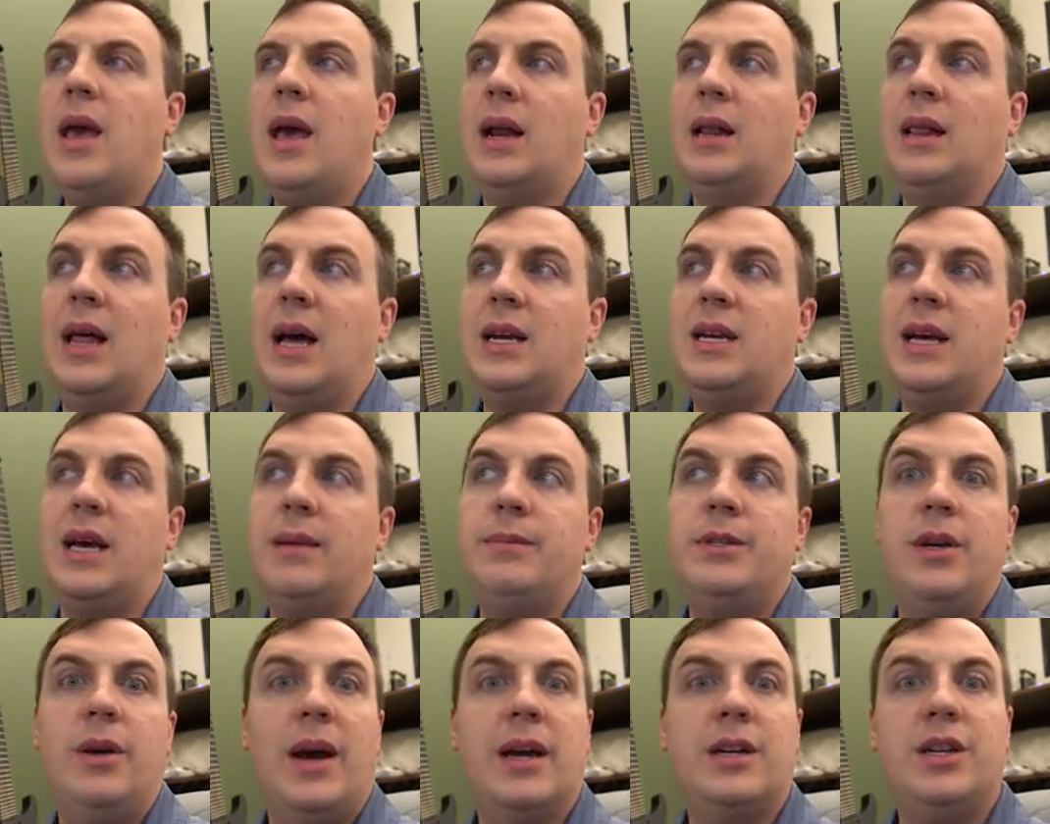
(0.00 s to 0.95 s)
And a lot of
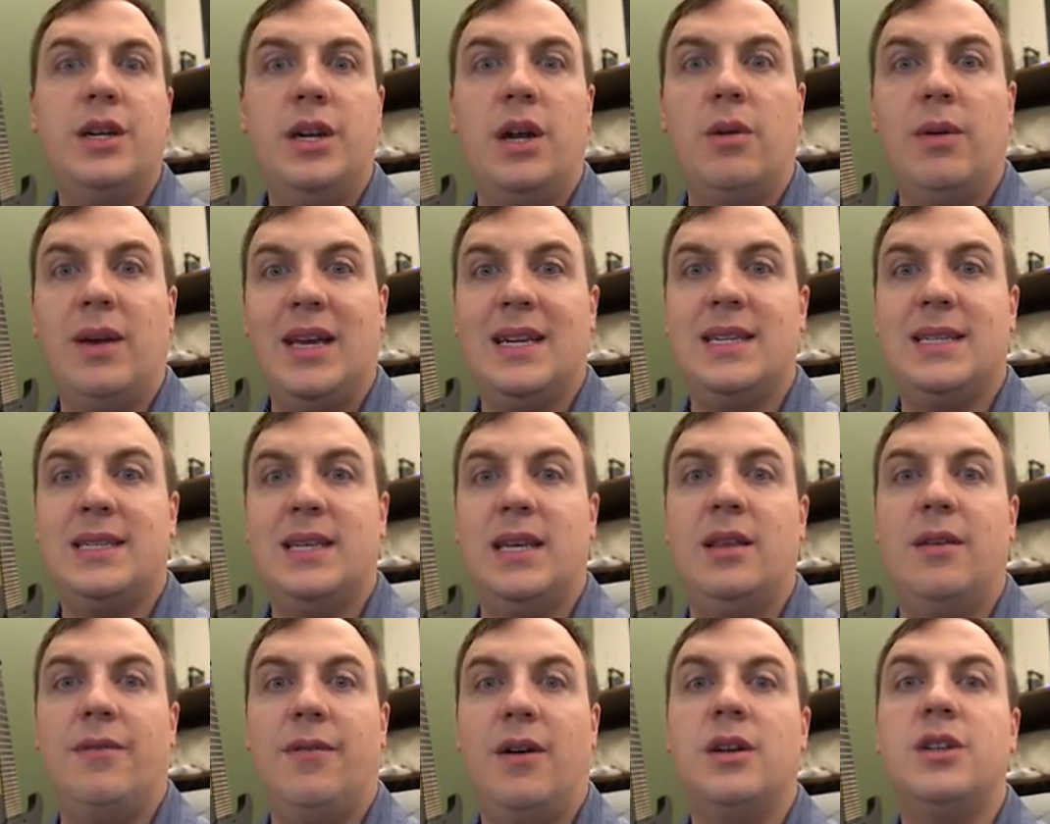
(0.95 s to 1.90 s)
times you actually don't get to
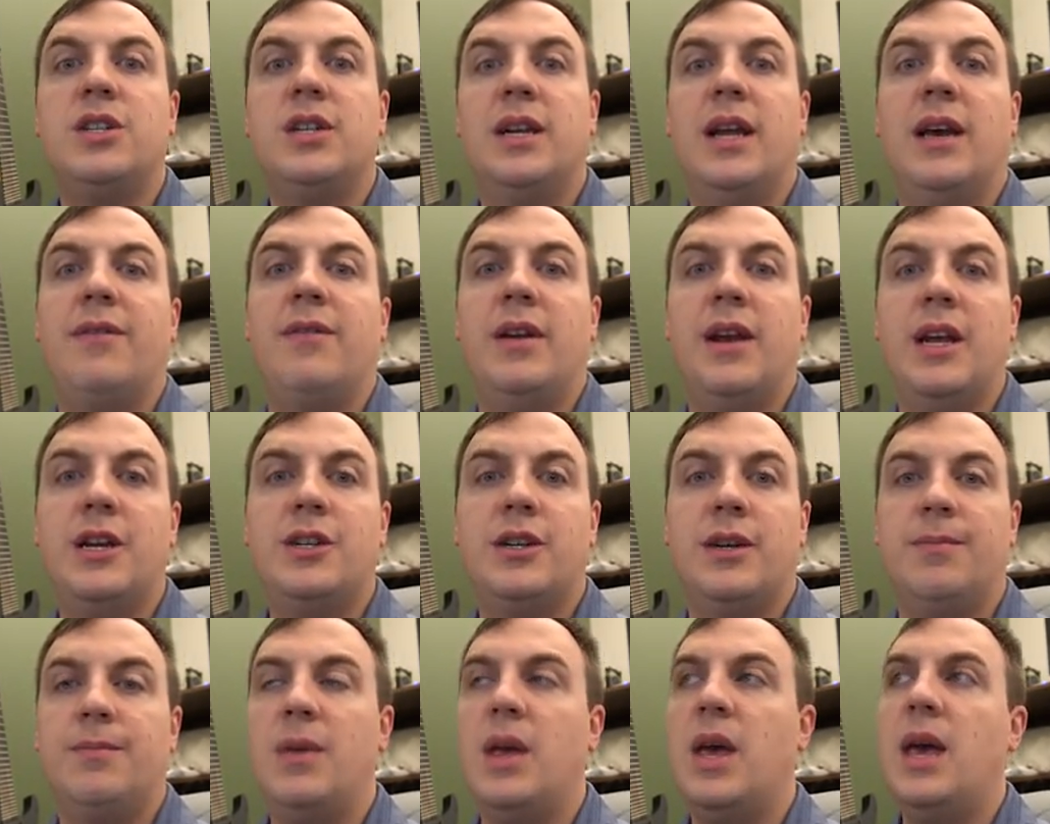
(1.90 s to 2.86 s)
see the function
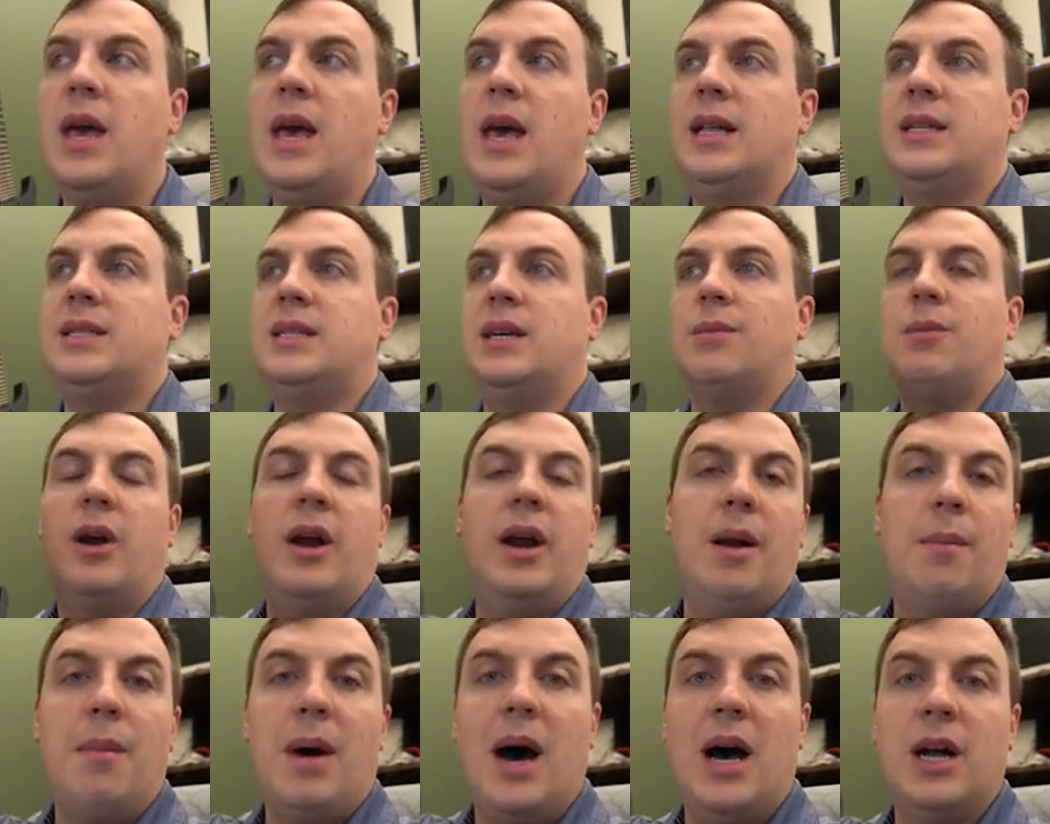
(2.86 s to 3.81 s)
definition. It's somewhere
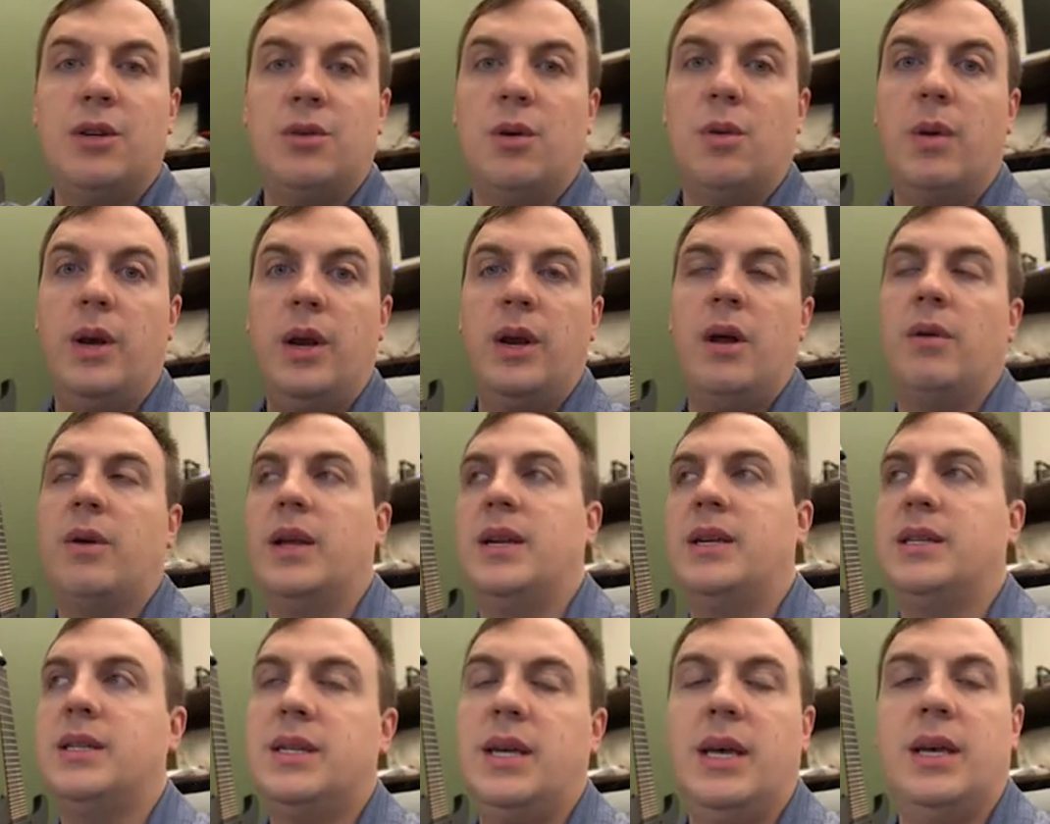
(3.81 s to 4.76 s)
in a module where you don't
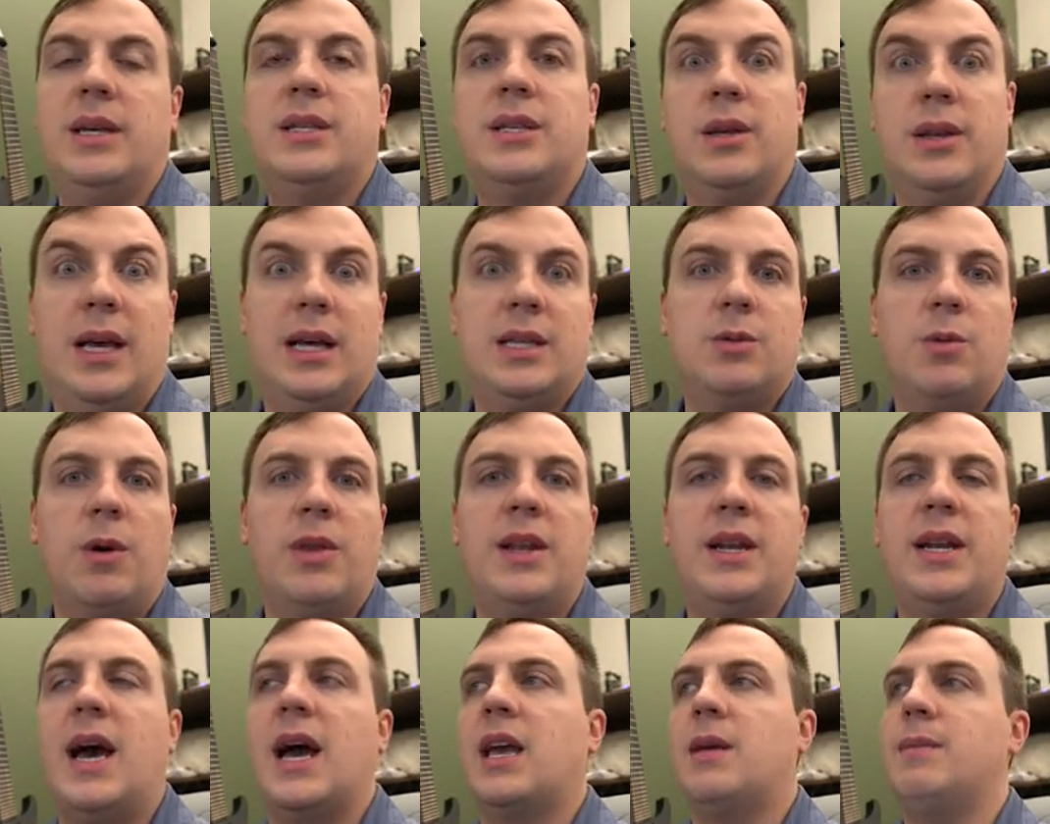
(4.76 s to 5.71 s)
get to see. So that's where the
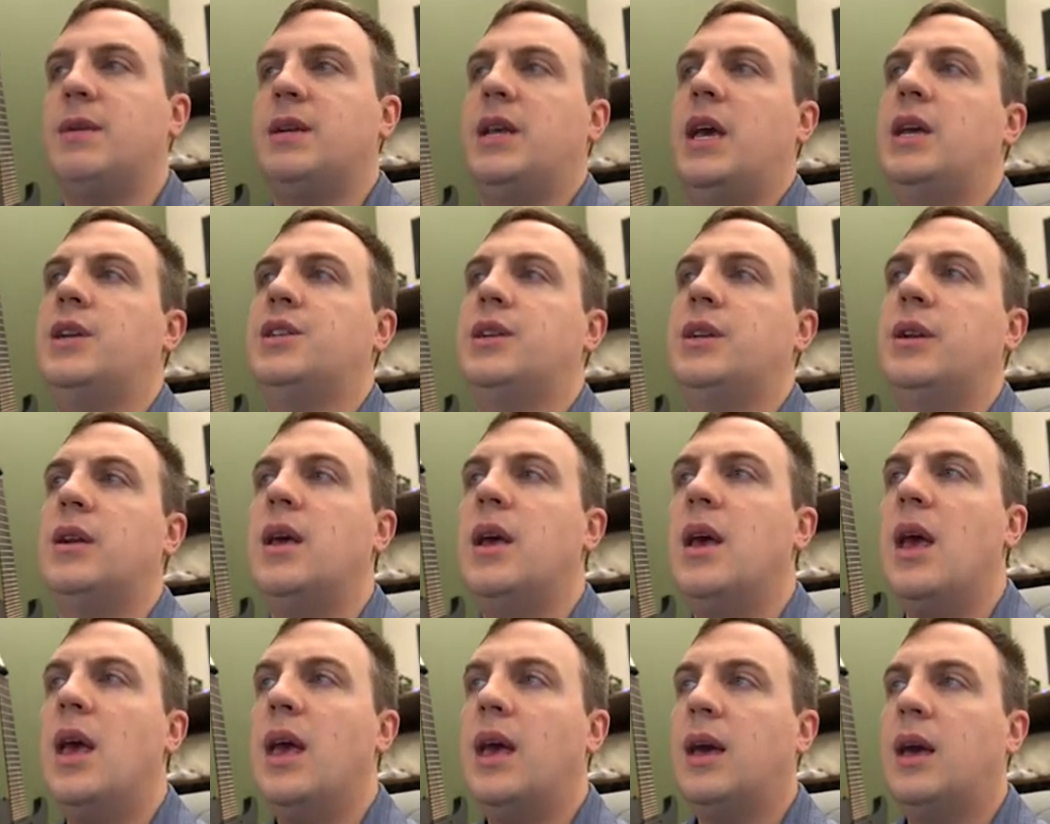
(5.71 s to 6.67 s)
documentation
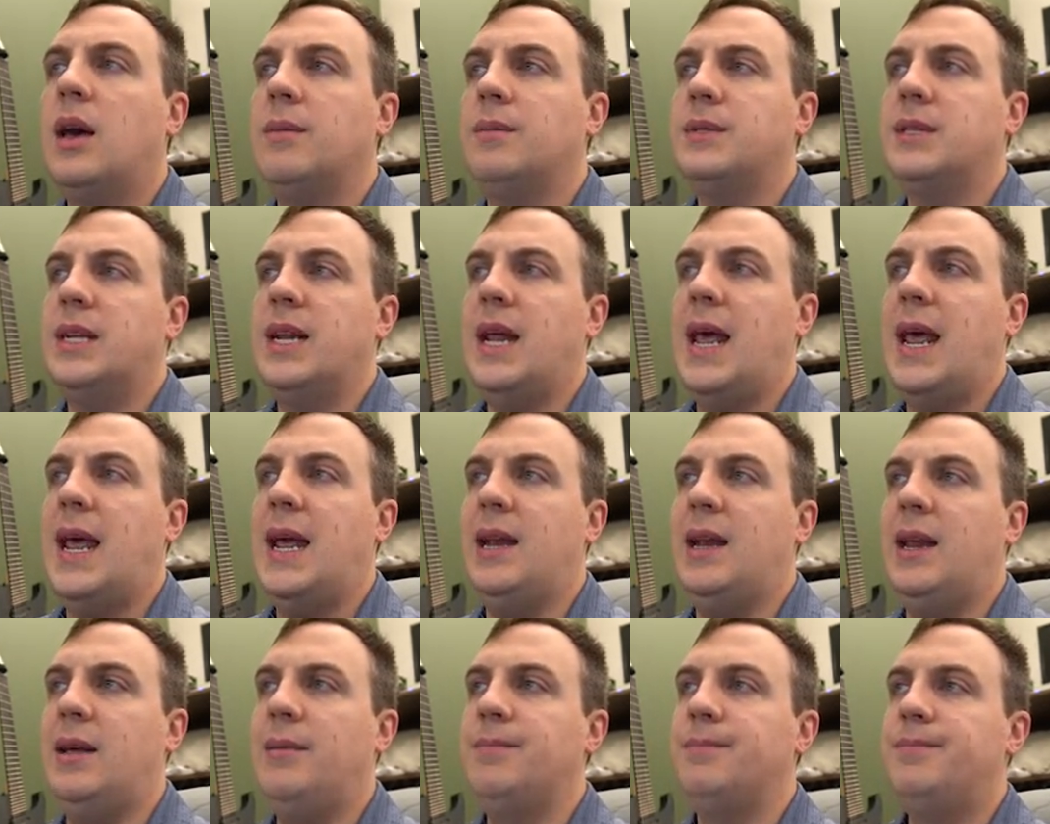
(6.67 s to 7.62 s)
comes in
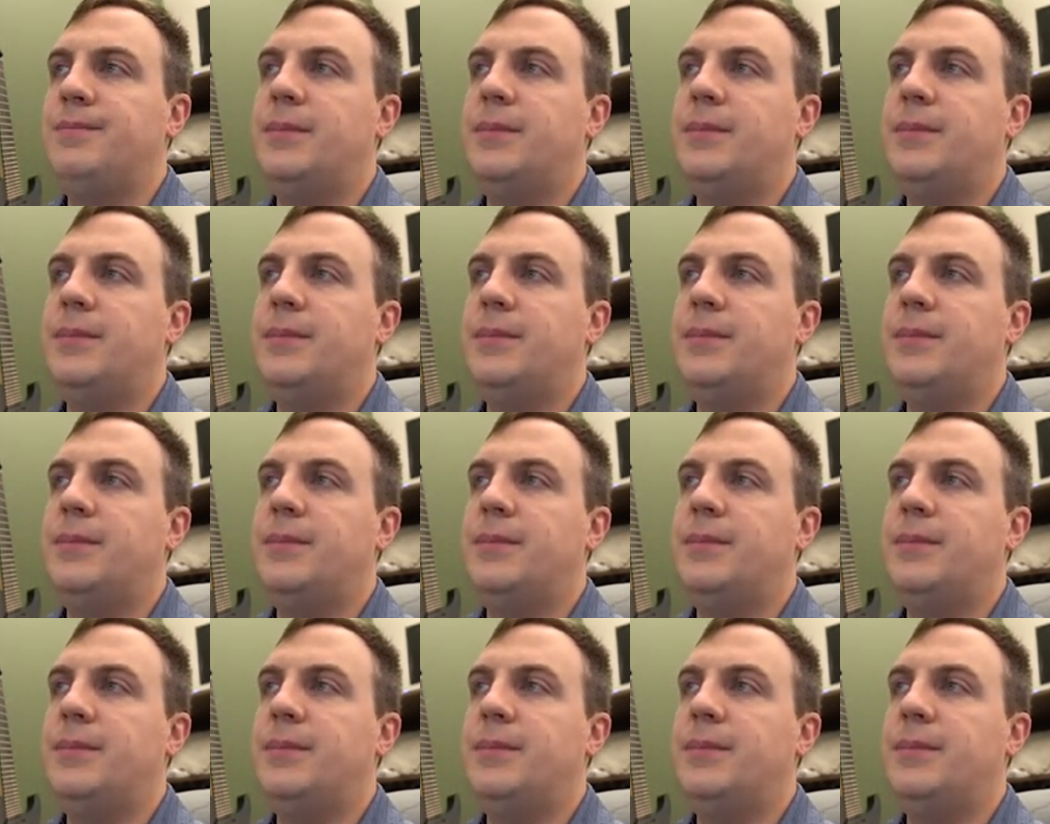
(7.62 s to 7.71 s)
handy.